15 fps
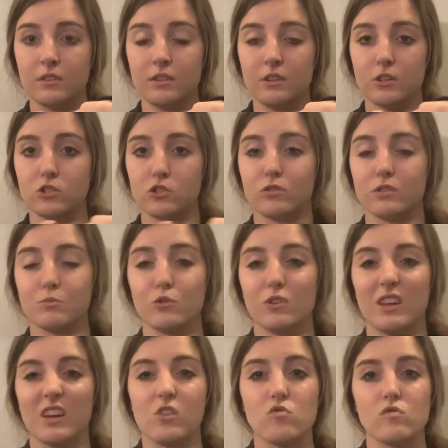So it's more
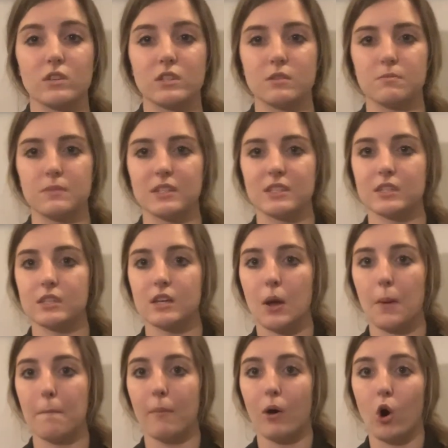like Christmas
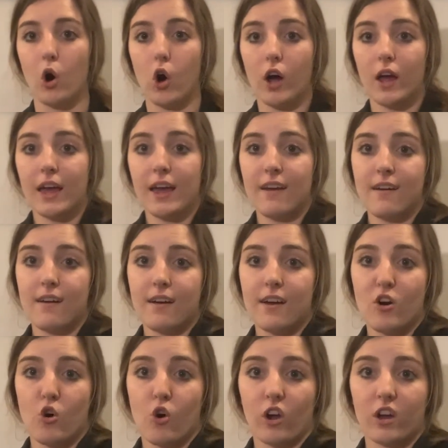ball
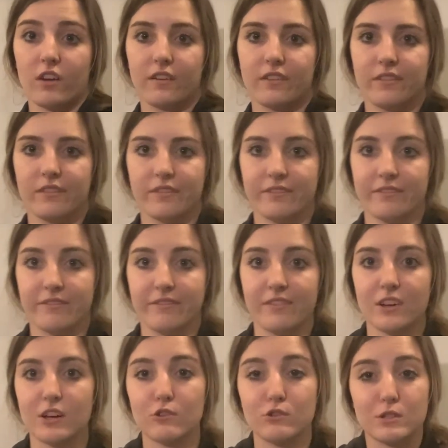hook.
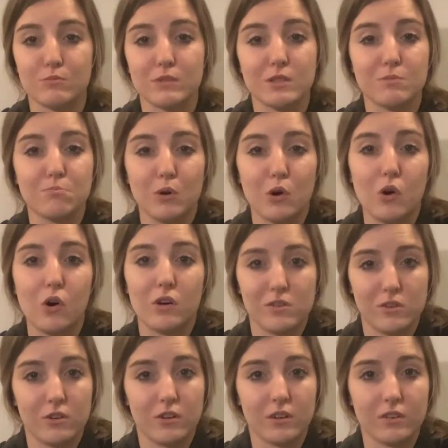Christmas ball
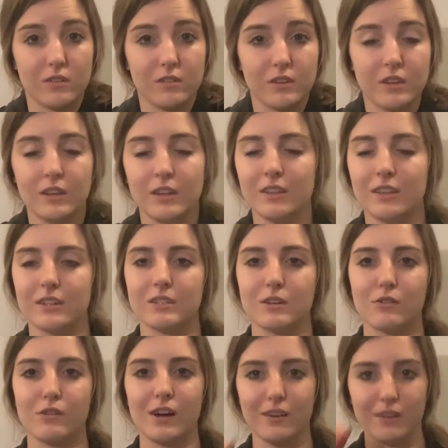hook. That's how
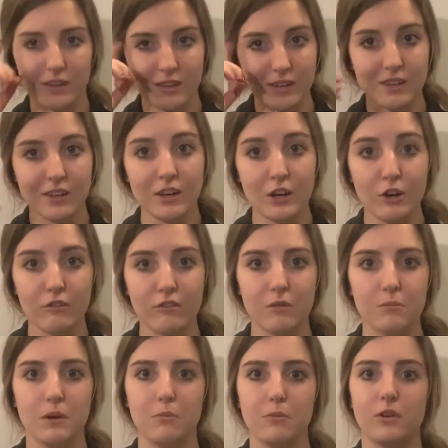I
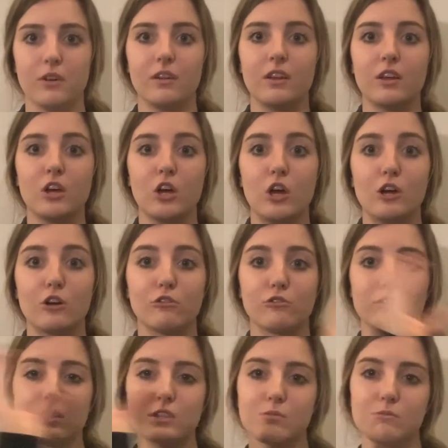remember it.
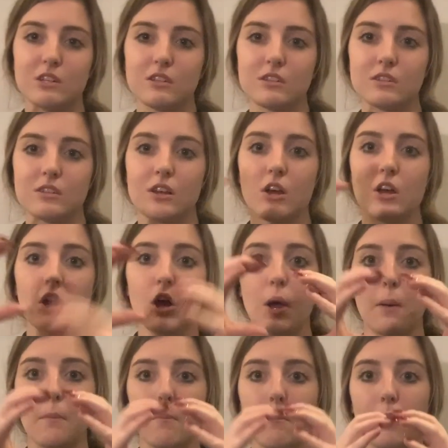Christmas
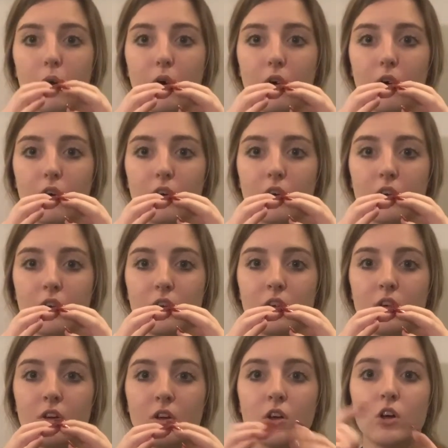ball
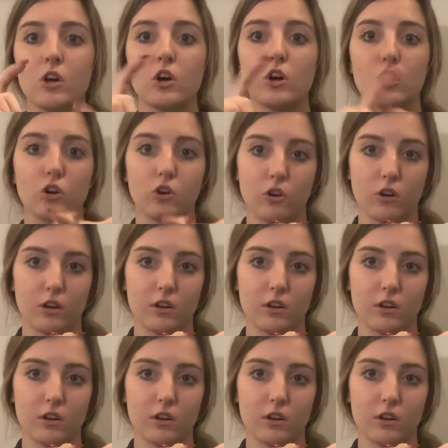hook.